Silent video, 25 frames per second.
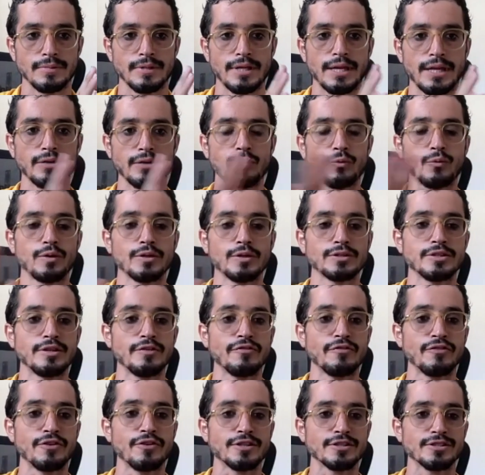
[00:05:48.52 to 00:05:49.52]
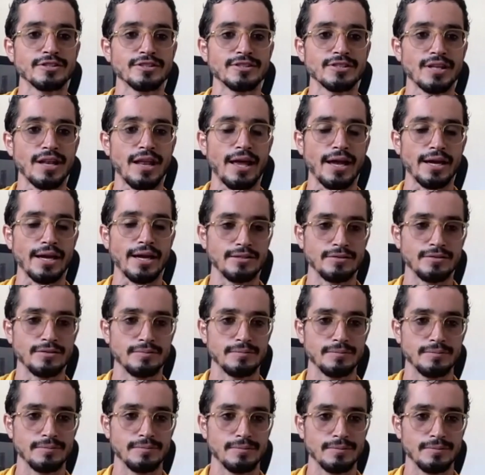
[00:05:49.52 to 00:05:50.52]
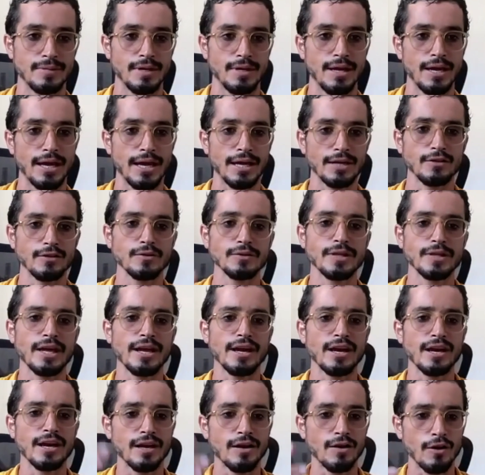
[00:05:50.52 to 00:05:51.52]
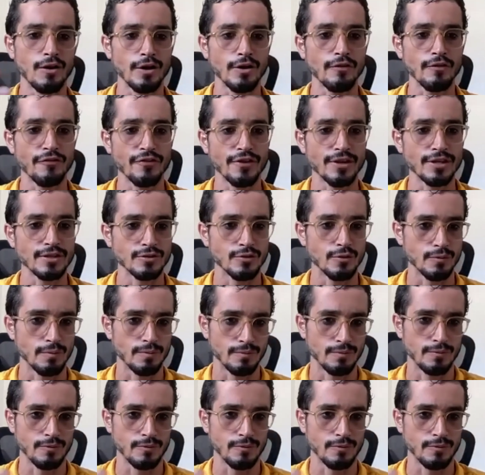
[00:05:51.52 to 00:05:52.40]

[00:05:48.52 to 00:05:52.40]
That was the first slide. I know there are a lot of things,